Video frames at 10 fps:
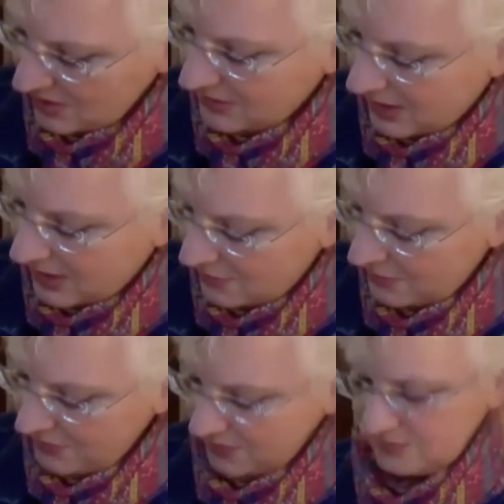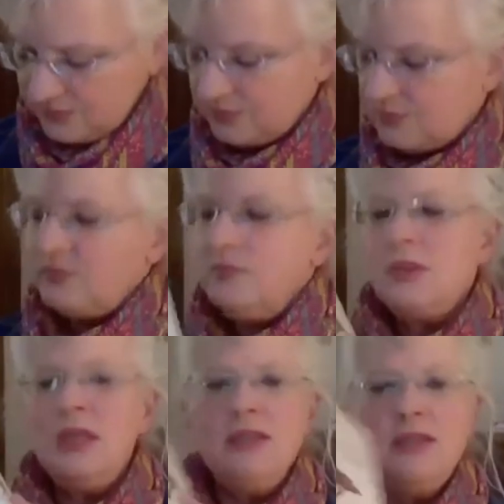to love,
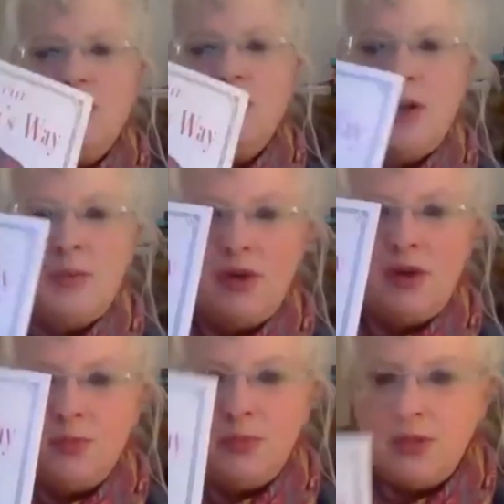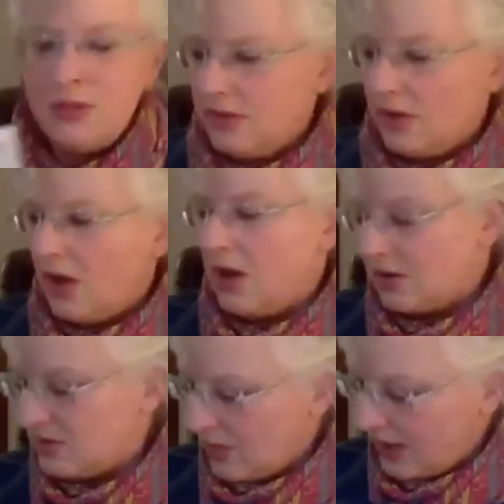this is from her book, The
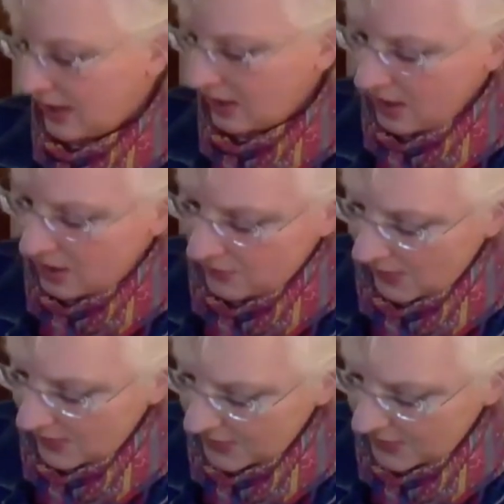Hawk's Way. For a